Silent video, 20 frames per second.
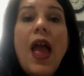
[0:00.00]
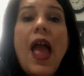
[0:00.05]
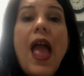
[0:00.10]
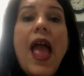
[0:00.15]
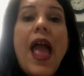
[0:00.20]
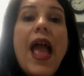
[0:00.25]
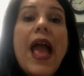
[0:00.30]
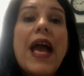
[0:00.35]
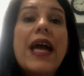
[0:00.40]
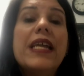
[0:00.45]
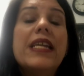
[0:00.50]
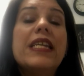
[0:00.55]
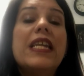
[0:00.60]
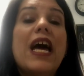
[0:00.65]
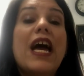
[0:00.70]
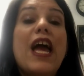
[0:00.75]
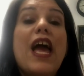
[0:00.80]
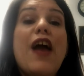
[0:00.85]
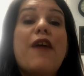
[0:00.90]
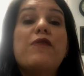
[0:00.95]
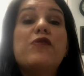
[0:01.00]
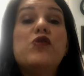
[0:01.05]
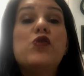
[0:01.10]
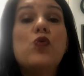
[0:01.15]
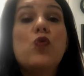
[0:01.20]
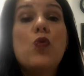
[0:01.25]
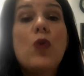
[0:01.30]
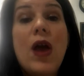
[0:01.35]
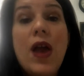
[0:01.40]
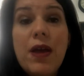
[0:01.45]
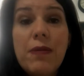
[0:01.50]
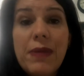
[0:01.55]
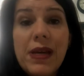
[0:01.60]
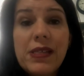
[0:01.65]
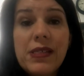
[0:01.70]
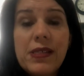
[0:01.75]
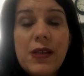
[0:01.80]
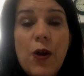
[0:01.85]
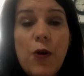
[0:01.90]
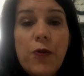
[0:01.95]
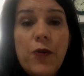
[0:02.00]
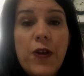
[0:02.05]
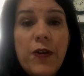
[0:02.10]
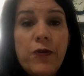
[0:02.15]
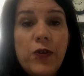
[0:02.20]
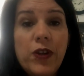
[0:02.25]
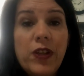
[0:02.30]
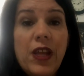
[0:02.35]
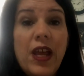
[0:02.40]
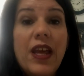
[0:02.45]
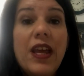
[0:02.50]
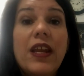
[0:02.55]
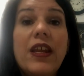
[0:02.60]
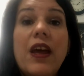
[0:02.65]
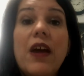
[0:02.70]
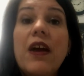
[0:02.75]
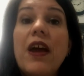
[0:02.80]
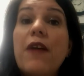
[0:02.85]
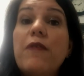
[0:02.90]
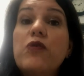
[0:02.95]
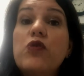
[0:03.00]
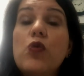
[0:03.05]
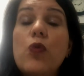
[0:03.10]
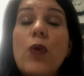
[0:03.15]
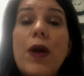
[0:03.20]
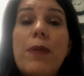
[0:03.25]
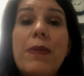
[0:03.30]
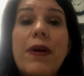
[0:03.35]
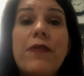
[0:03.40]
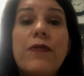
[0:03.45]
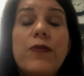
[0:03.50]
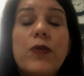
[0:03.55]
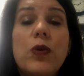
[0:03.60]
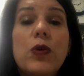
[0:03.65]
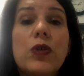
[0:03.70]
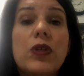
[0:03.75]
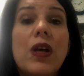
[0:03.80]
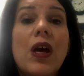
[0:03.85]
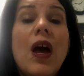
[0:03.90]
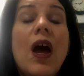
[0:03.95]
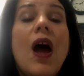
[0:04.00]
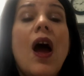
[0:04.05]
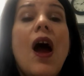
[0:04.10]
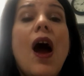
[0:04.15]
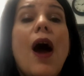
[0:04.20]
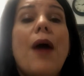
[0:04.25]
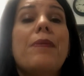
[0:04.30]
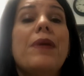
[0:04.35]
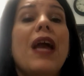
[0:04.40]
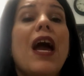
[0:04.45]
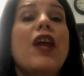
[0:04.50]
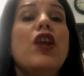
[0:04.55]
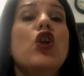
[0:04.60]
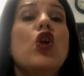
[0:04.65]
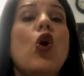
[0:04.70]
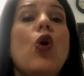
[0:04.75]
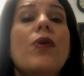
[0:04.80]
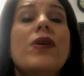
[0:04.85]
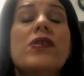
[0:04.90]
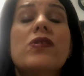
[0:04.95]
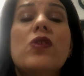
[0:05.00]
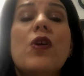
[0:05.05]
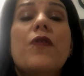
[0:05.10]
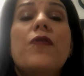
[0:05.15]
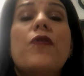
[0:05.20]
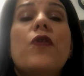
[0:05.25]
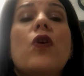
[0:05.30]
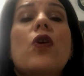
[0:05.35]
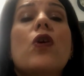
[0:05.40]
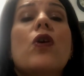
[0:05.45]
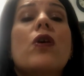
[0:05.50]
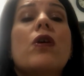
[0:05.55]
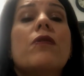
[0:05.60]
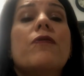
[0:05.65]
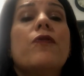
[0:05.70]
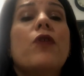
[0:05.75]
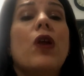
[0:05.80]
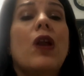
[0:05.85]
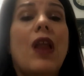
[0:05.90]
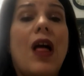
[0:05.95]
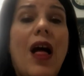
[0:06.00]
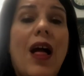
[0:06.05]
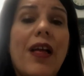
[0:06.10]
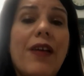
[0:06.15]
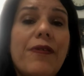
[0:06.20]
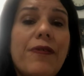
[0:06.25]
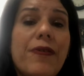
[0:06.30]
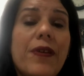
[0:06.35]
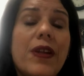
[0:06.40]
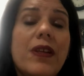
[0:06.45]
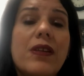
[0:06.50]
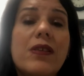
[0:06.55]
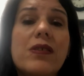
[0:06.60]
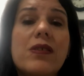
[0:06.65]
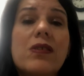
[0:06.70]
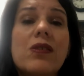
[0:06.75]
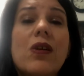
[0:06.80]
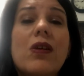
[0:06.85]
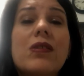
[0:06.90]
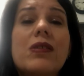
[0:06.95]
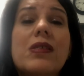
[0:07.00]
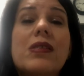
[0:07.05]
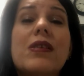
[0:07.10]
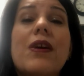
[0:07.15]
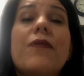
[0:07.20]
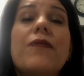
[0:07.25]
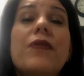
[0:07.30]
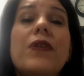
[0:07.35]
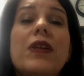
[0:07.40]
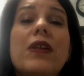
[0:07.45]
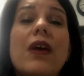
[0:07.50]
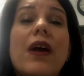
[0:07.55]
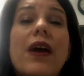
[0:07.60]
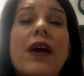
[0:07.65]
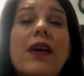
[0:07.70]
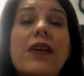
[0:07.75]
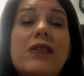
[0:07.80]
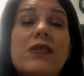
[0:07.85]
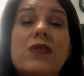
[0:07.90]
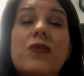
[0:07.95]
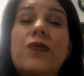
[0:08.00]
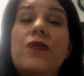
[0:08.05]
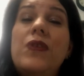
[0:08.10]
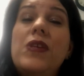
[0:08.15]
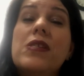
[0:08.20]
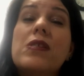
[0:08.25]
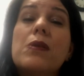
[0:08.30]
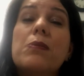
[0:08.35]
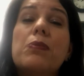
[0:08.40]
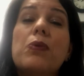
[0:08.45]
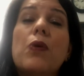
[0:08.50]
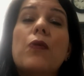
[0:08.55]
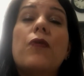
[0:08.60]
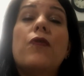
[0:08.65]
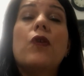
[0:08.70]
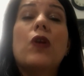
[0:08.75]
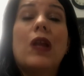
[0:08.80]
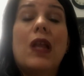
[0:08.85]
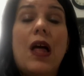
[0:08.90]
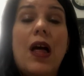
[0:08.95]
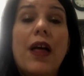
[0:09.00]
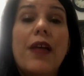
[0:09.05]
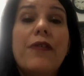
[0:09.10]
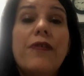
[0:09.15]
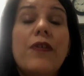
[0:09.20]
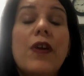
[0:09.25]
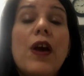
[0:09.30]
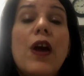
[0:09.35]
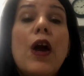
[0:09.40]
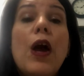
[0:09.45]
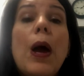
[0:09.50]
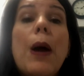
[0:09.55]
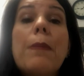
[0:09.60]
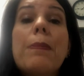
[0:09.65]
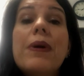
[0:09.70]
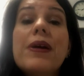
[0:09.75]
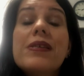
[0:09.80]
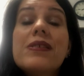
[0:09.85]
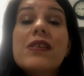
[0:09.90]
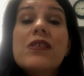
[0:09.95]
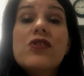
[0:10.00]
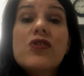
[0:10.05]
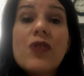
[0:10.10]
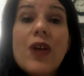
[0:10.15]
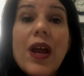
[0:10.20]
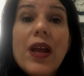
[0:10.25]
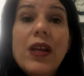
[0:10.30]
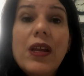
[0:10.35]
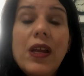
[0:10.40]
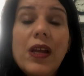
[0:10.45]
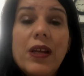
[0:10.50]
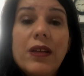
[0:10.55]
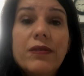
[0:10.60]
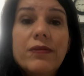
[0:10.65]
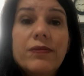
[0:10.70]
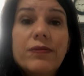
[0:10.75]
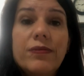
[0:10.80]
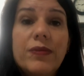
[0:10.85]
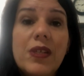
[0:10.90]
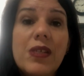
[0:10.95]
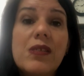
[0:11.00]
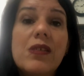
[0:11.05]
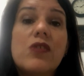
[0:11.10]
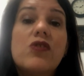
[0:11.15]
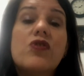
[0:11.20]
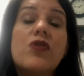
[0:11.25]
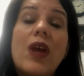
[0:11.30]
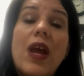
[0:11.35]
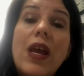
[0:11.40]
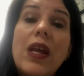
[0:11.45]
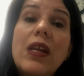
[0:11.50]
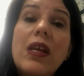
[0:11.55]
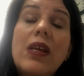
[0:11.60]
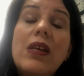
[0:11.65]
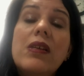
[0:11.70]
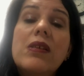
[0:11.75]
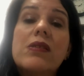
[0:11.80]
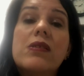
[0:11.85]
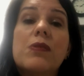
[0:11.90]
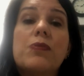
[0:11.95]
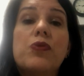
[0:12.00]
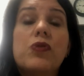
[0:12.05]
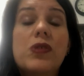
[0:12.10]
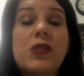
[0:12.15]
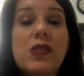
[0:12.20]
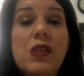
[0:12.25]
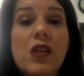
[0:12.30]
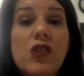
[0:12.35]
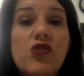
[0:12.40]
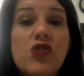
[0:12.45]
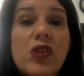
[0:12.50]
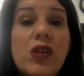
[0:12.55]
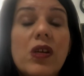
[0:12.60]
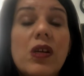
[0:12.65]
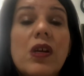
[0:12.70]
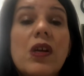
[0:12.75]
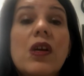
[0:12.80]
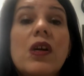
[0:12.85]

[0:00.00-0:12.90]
and I have to weigh myself every day, and I have to weigh my food. I mean, I know it's not for, for life, and it's not something that is feasible for life, but it's a training. It's a training, it's a procedure.